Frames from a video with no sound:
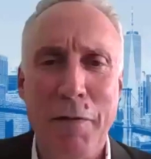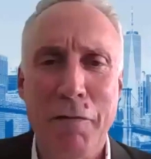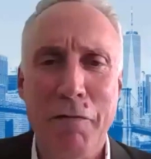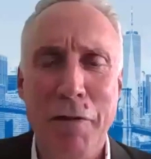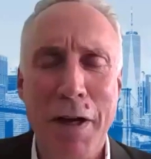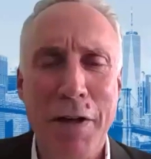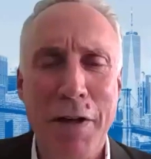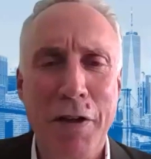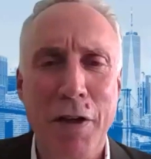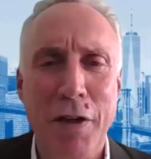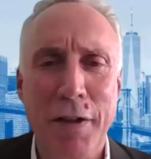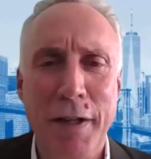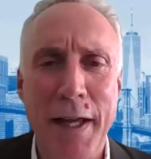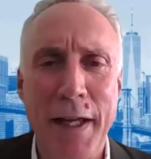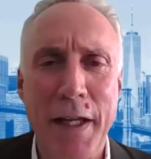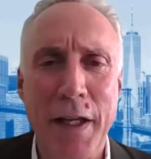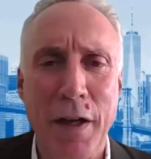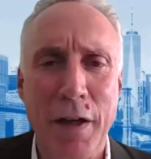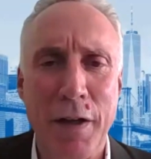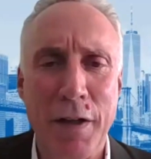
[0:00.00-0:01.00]
afraid it's going to
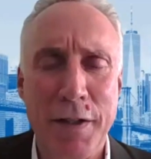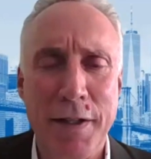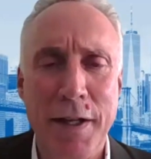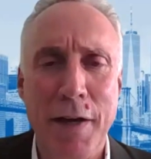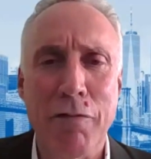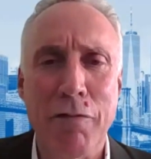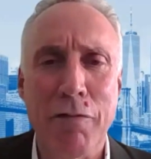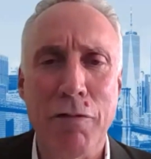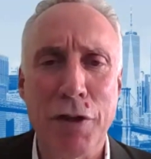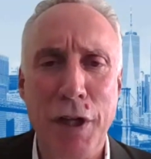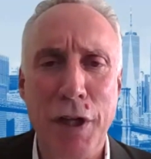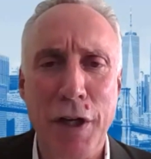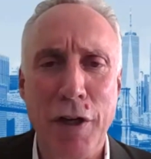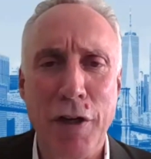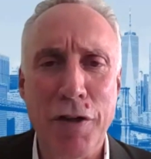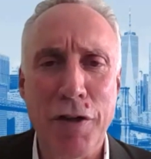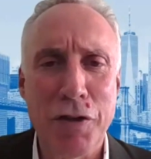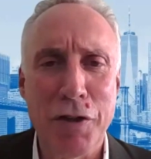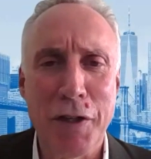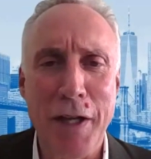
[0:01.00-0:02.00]
take several
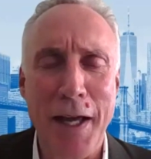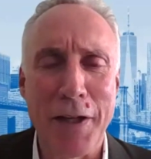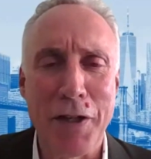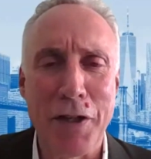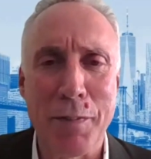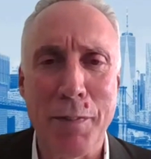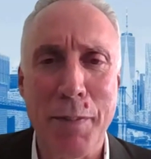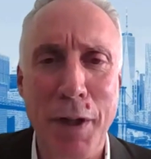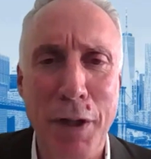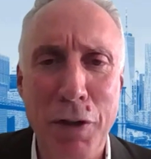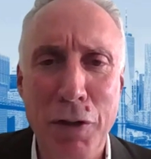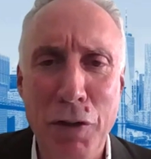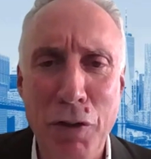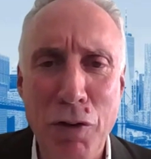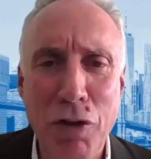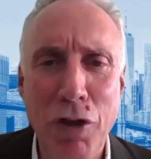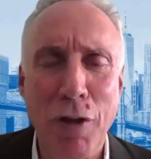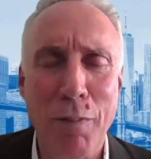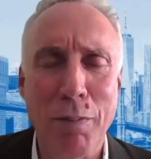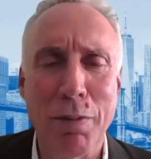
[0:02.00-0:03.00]
years. You can't just build
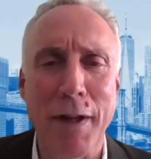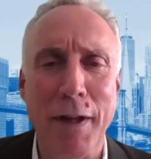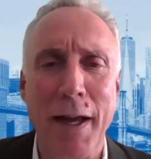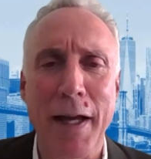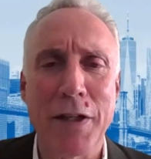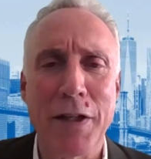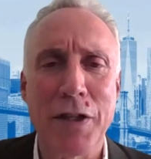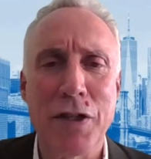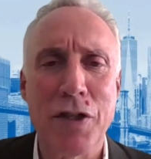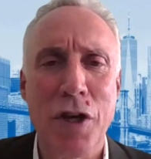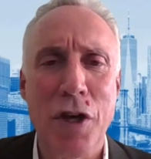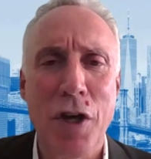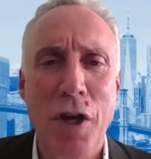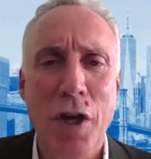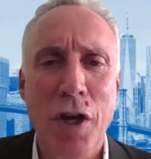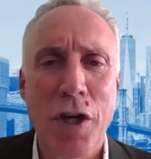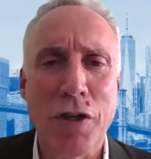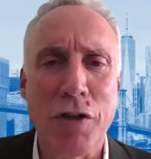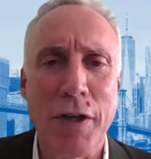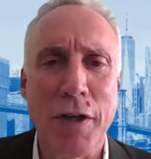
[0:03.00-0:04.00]
nuclear plants.
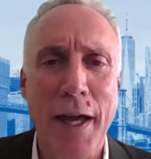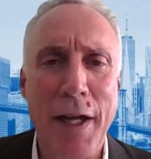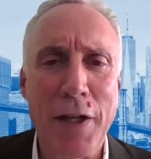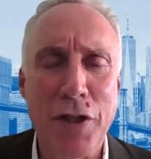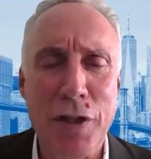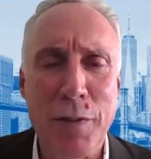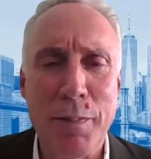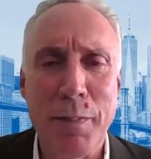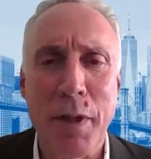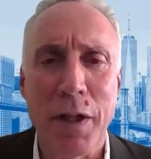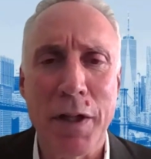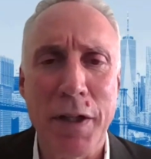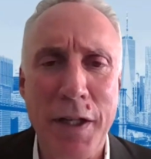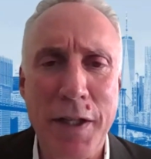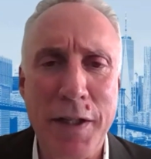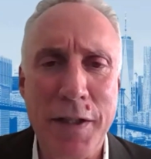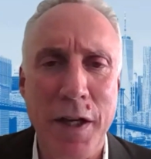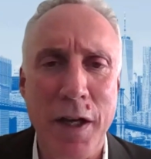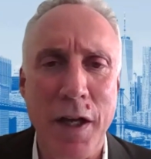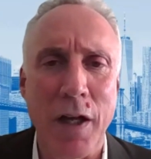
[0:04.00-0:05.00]
You can't just build
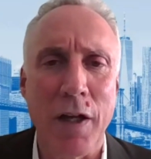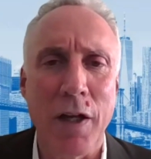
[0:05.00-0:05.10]
these